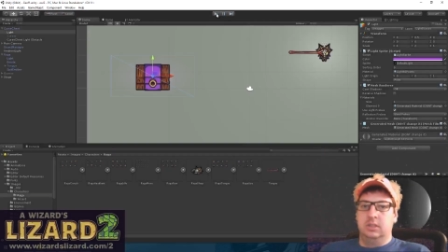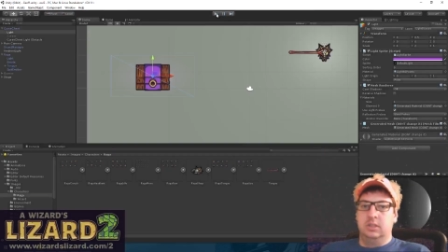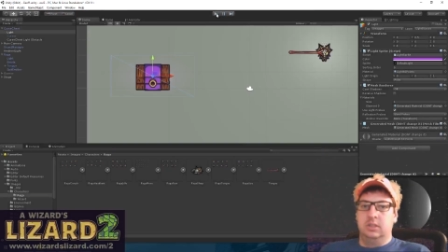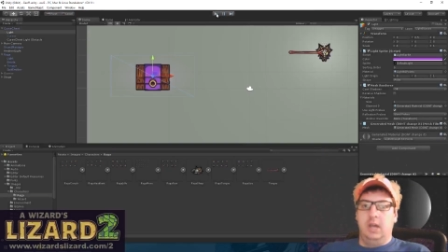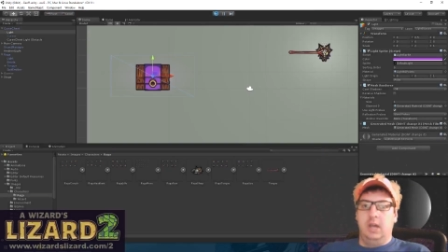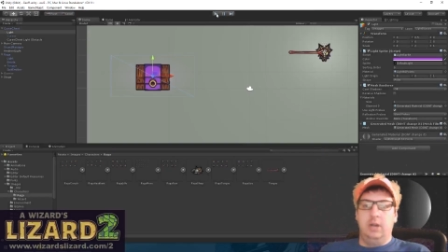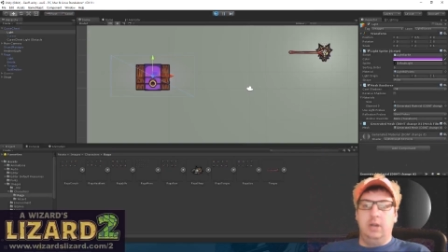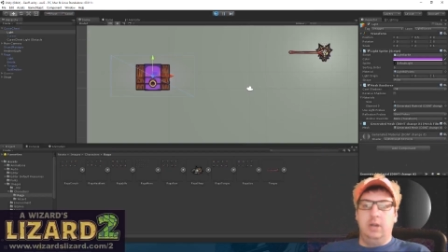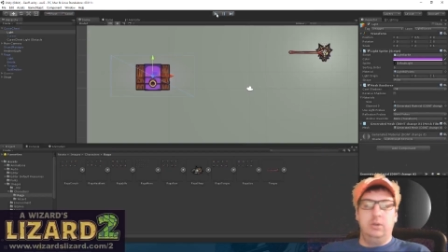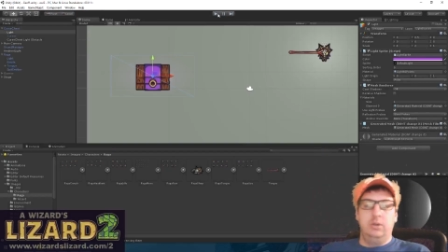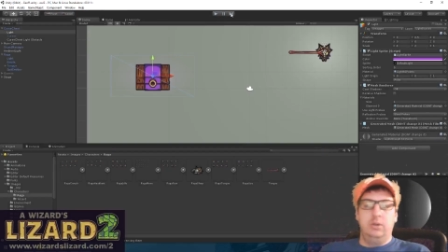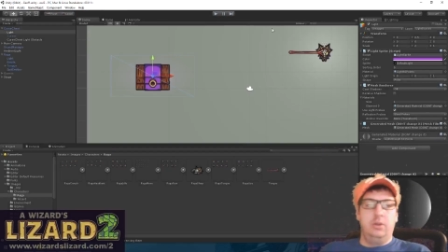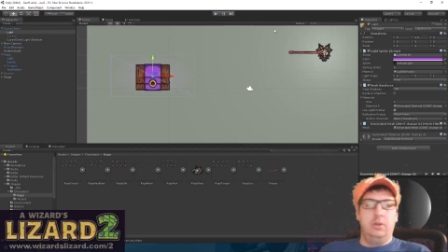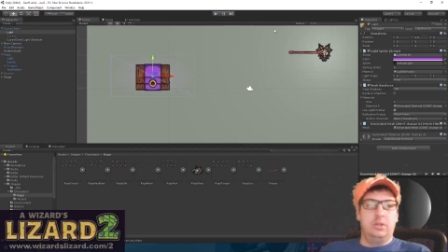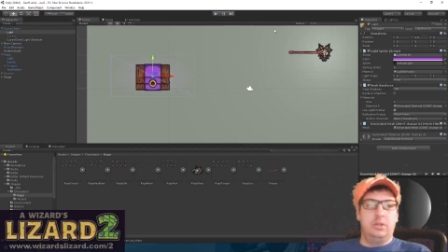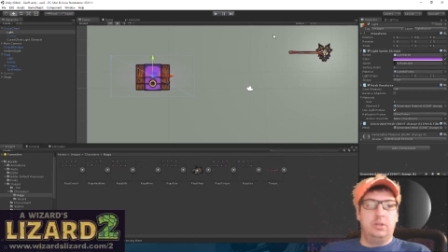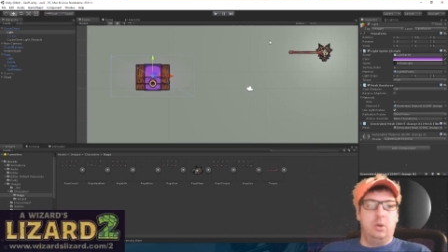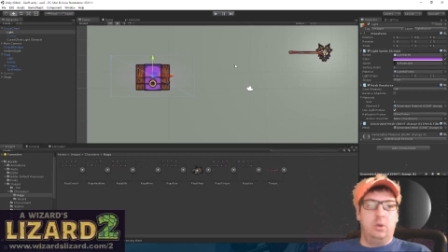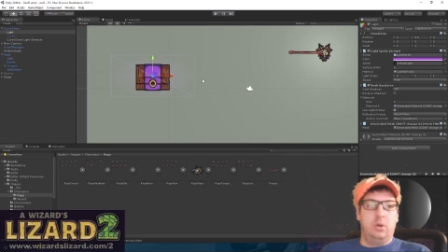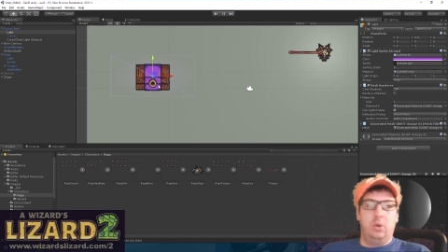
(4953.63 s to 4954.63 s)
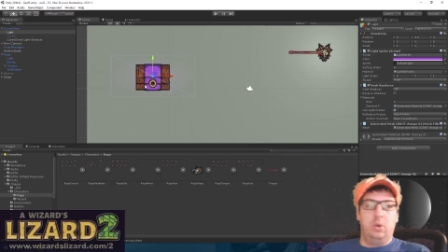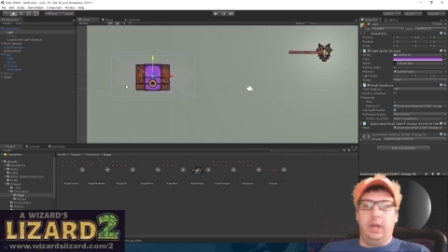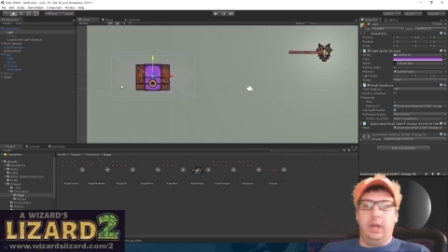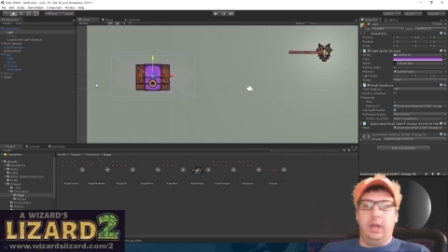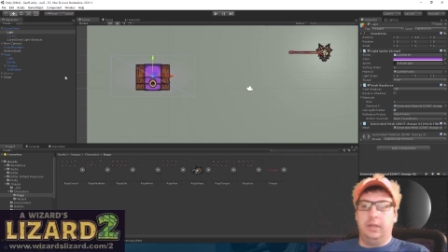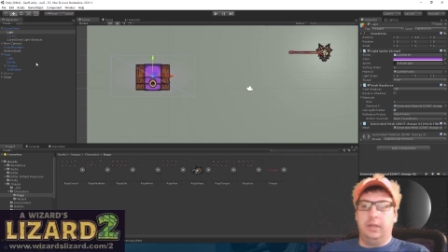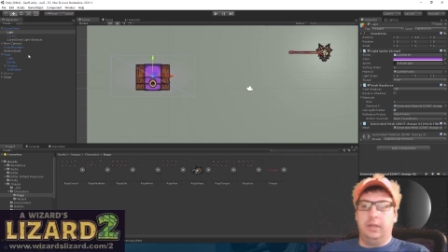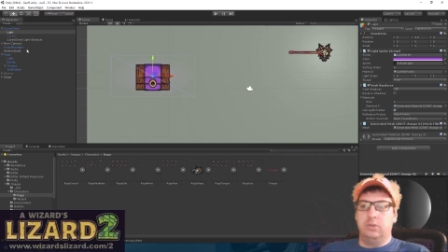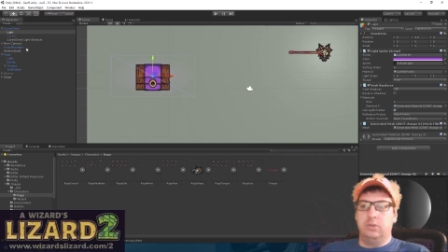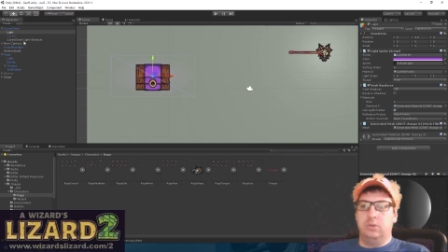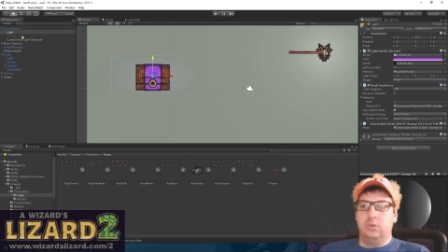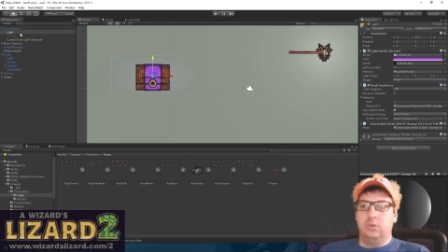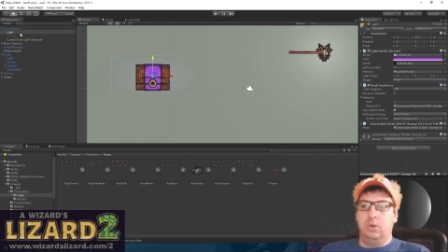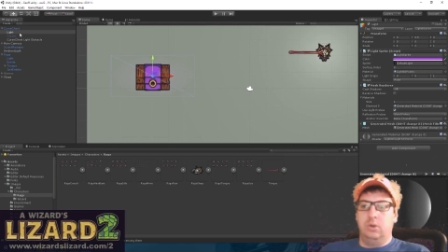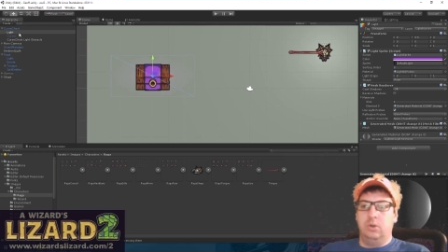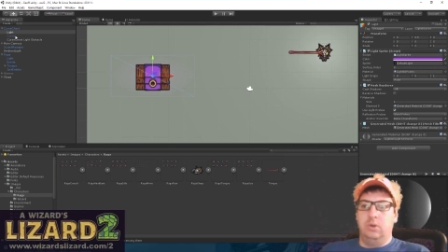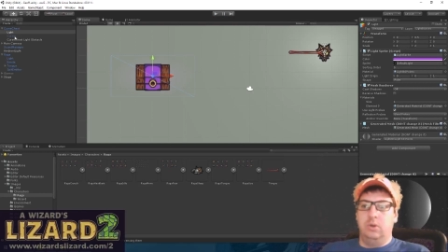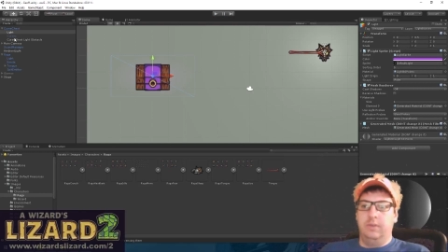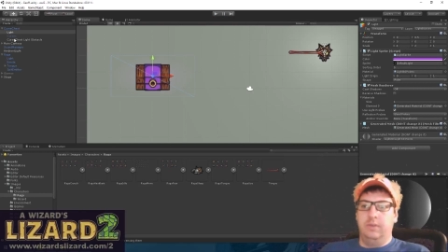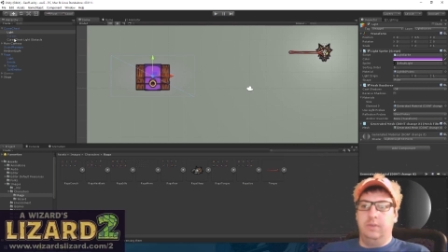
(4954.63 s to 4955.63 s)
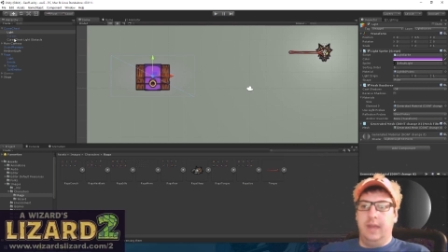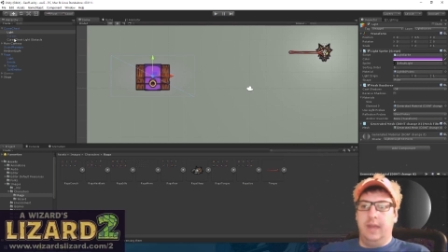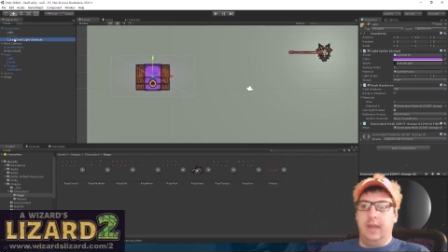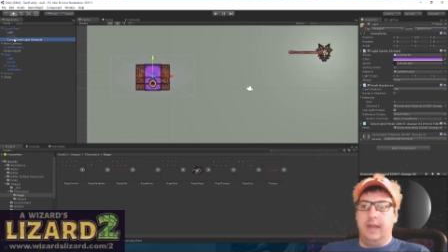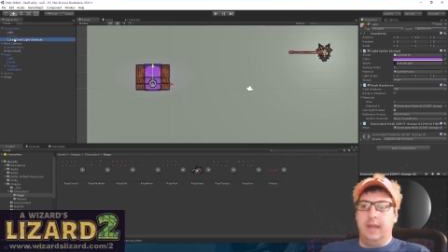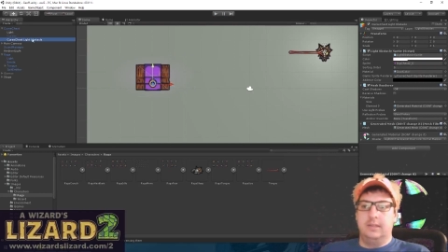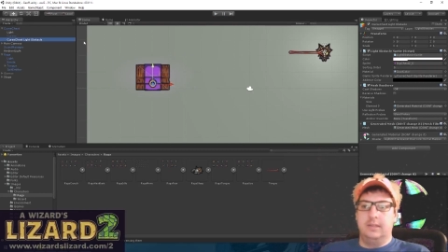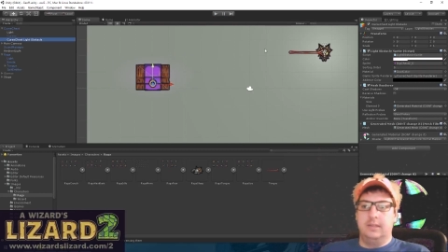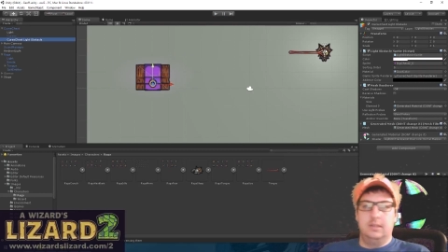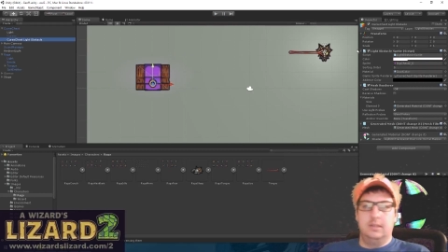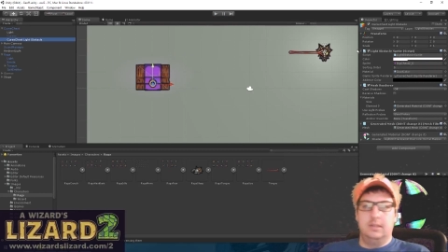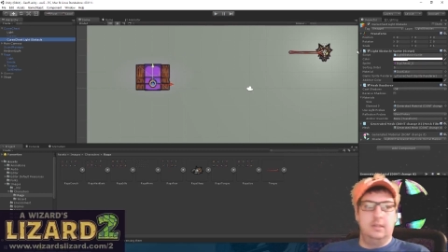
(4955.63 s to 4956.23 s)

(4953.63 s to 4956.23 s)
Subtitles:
I don't know there's a whole lot of control over that.